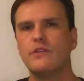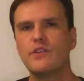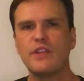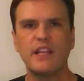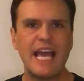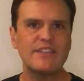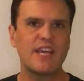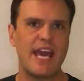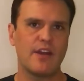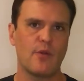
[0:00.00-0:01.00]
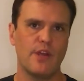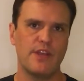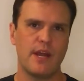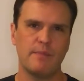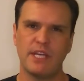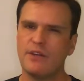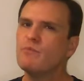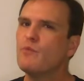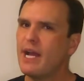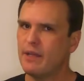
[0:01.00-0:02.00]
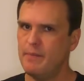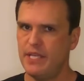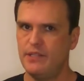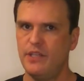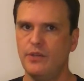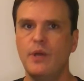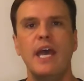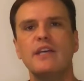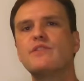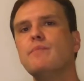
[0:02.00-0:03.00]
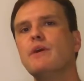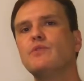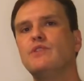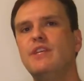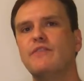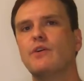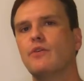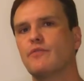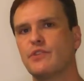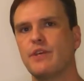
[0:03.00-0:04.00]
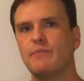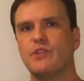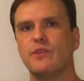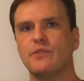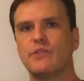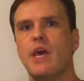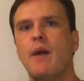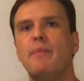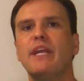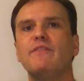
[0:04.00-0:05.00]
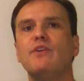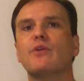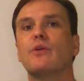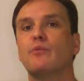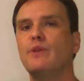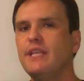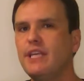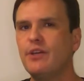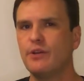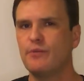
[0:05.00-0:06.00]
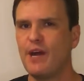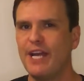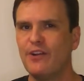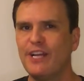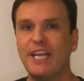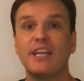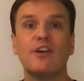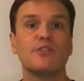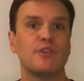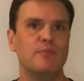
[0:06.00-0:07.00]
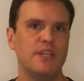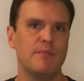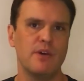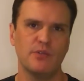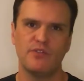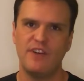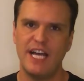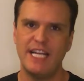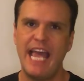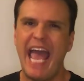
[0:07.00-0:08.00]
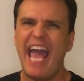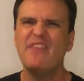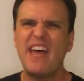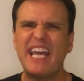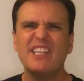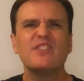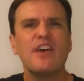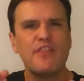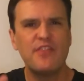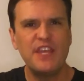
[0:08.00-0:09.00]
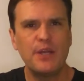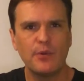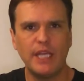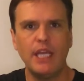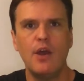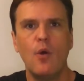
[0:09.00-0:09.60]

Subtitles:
So the last category that I'm going to recommend to you is the most difficult for some students, but if you're a really good writer, it can also be the most fun, and that is theory,